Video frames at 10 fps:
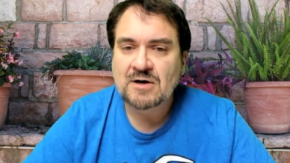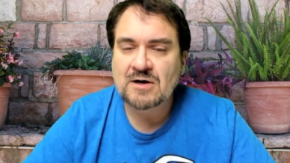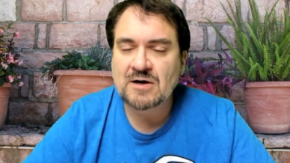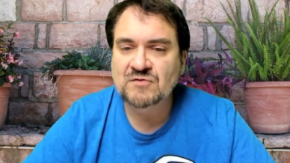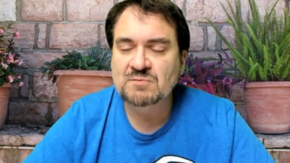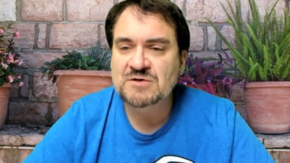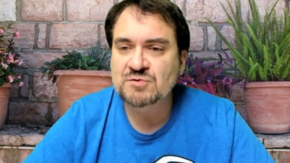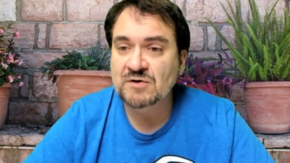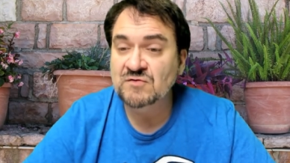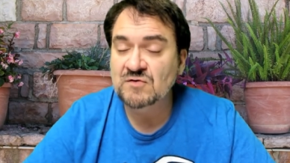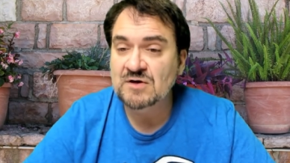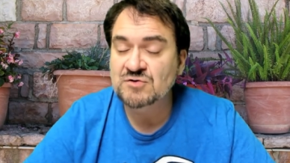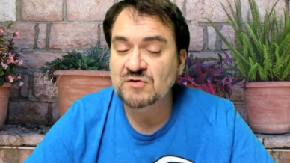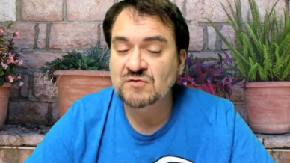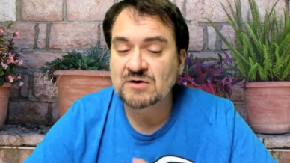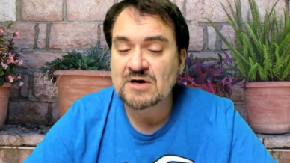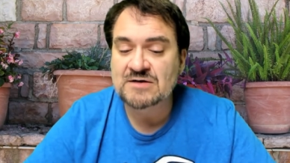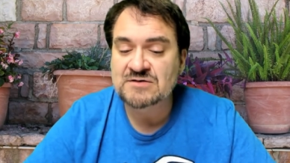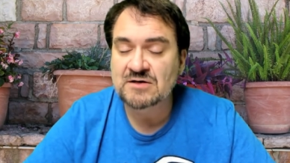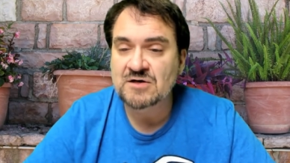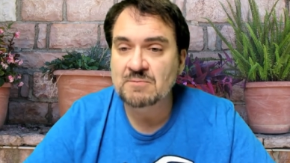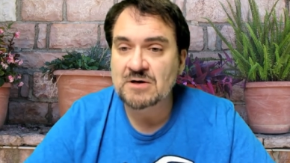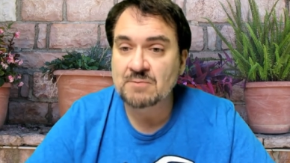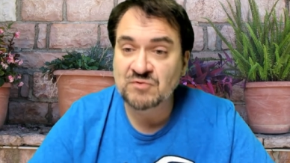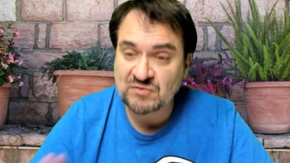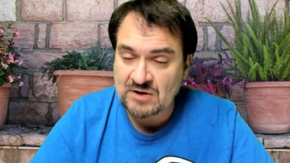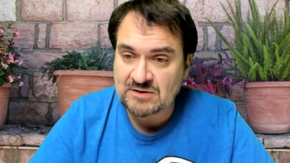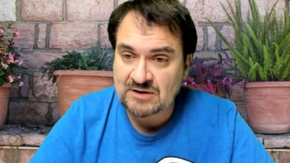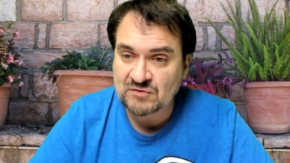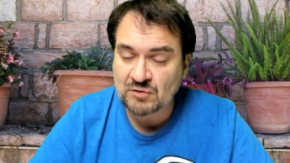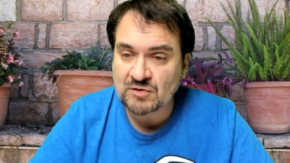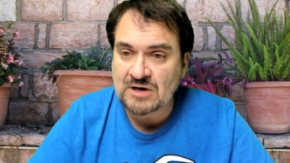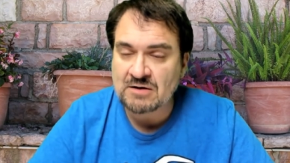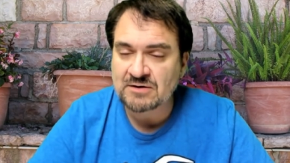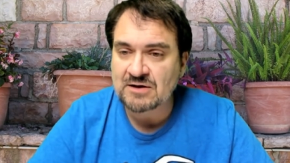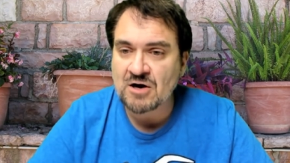Uh, some interest, interesting content coming up Sunday, so look out in the